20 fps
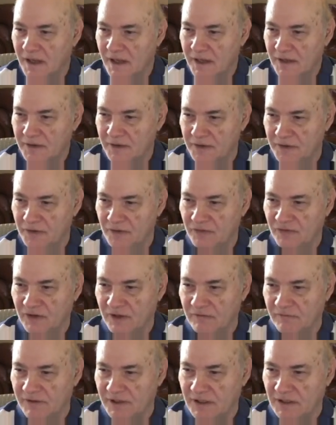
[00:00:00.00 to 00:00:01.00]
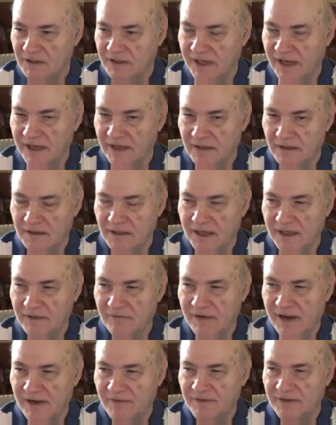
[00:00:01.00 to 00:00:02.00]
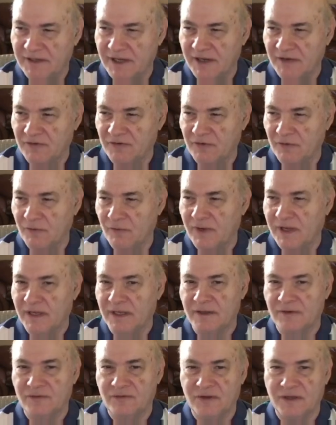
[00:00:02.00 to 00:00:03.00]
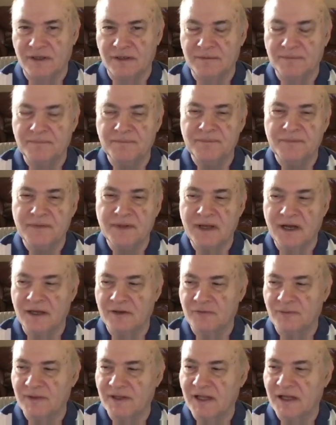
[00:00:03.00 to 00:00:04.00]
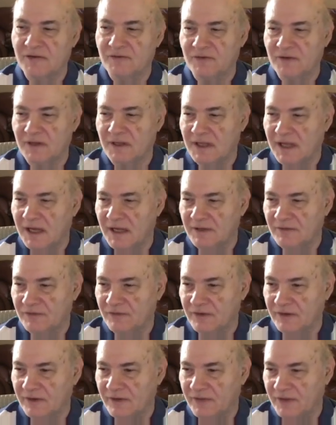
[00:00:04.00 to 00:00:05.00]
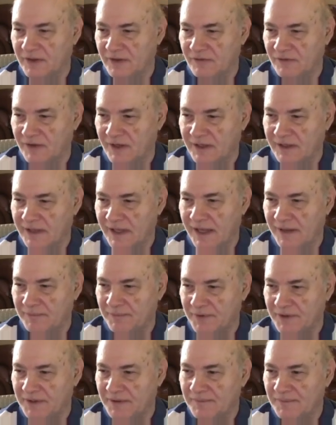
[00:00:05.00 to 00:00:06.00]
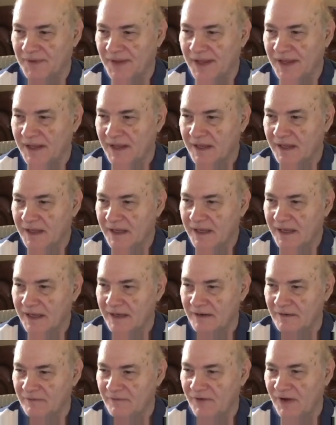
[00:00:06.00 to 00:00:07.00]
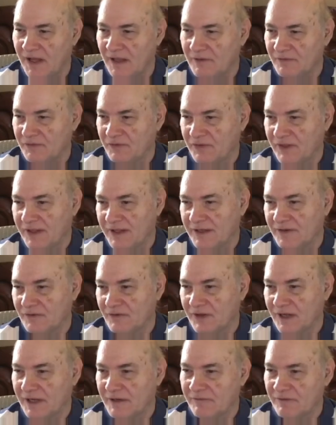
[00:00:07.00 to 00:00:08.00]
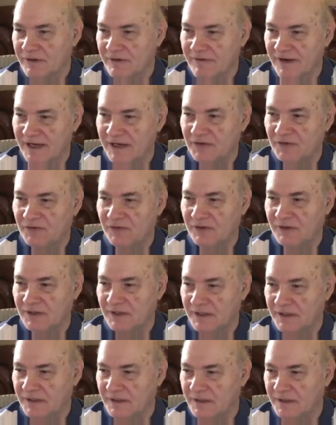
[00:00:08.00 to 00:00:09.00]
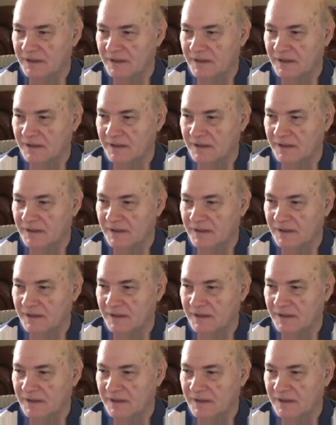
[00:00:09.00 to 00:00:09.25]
you're using real data like gravitational waves and cosmological constant and things like that, but it involves things like regression and